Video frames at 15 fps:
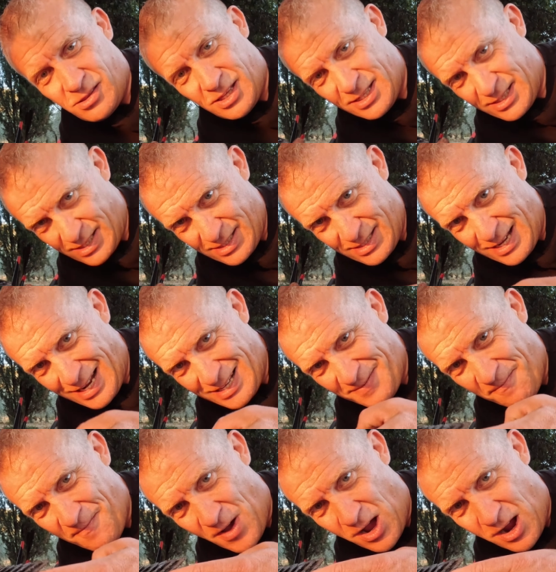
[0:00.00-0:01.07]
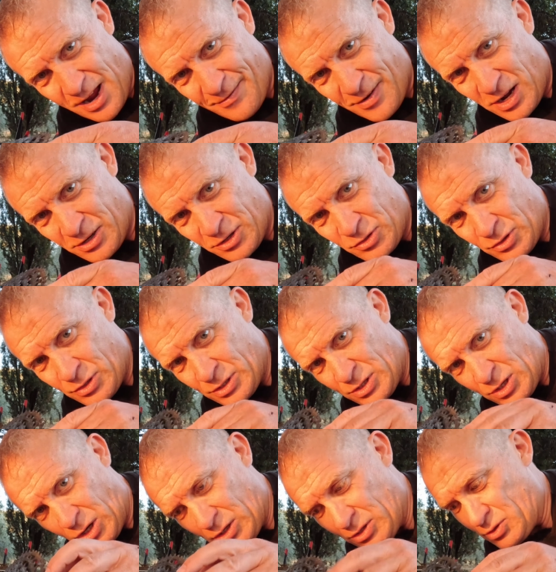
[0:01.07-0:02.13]
This cassette's $500
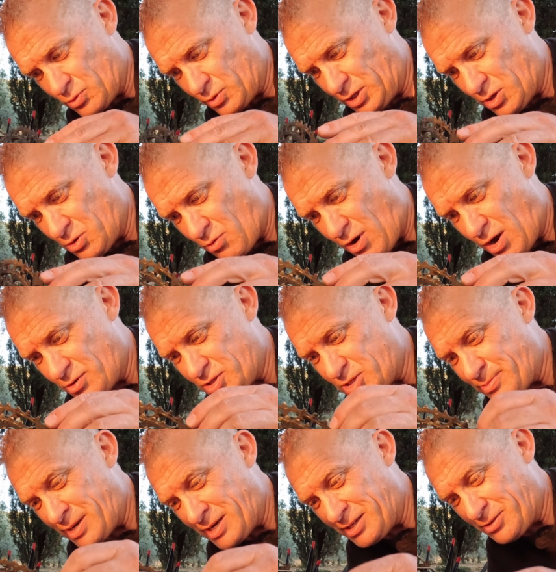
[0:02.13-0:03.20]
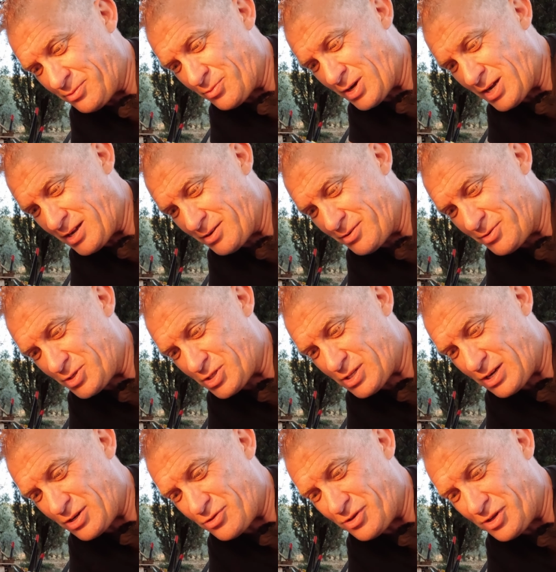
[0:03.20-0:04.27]
or euros, depending on which
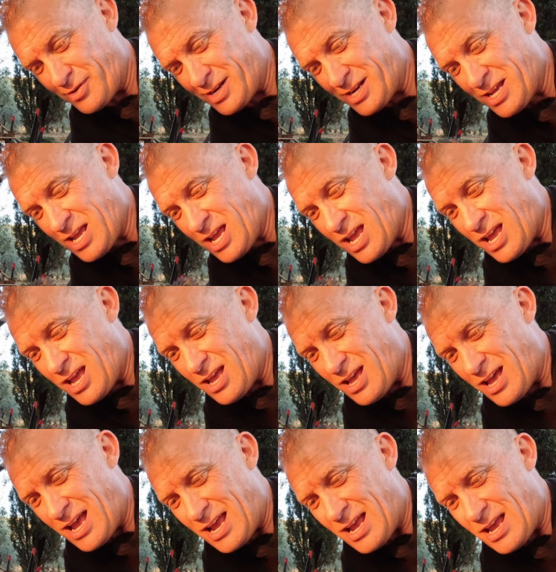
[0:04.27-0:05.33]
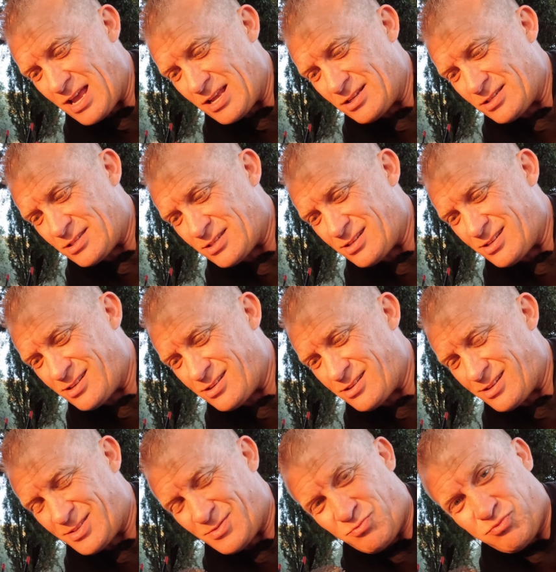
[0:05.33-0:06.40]
country you're in, and
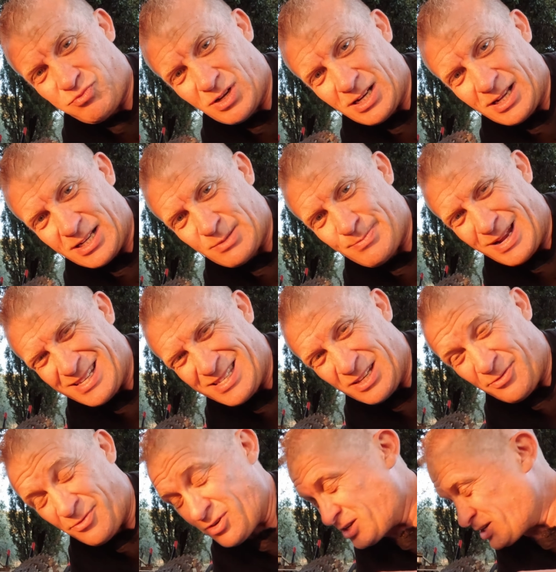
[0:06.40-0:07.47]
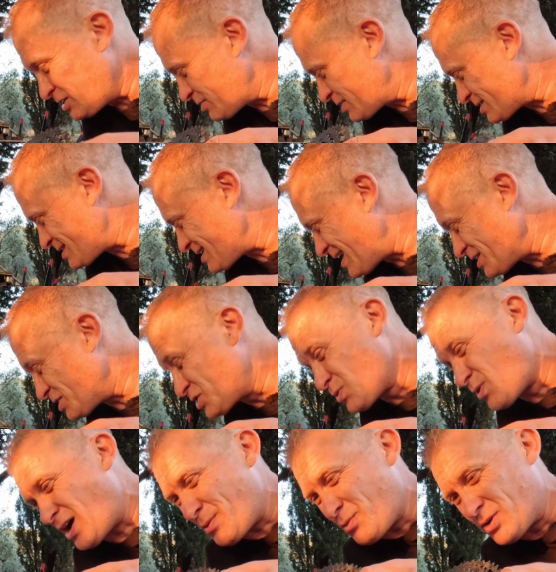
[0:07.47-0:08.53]
it's really expensive for a new cassette.
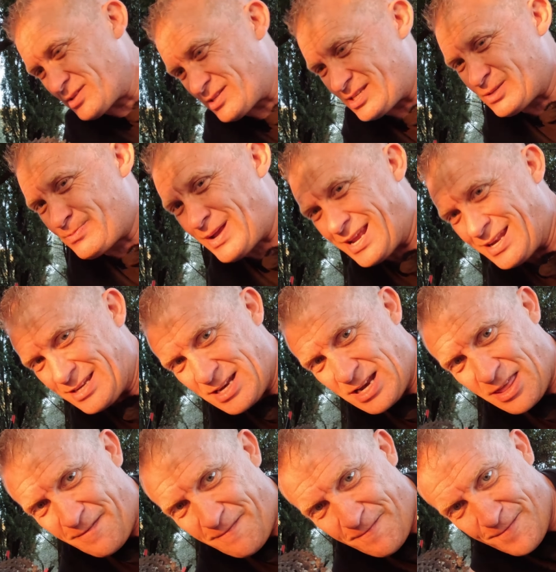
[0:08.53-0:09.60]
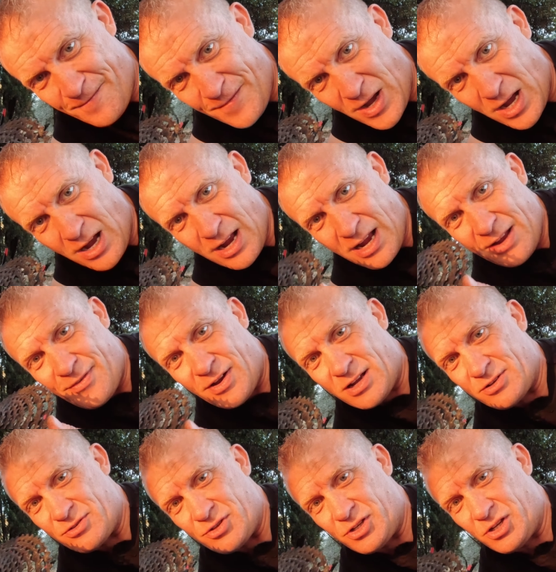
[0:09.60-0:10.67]
Do I want to spend another
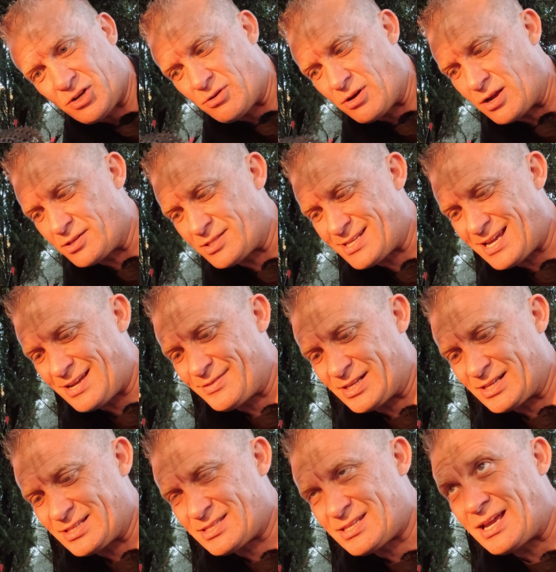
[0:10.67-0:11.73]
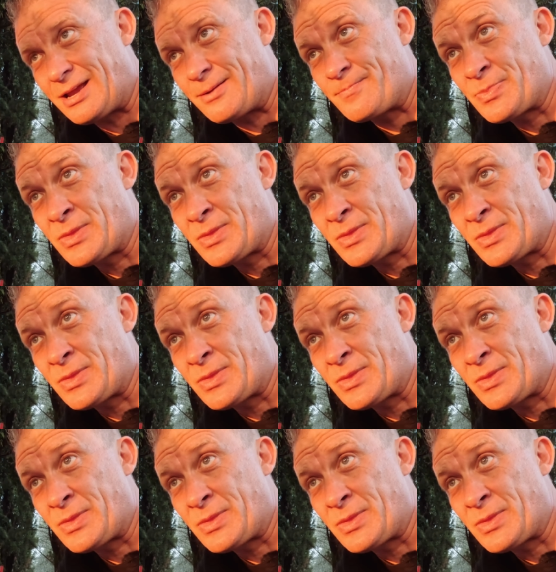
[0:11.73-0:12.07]
500 euros to have a cassette,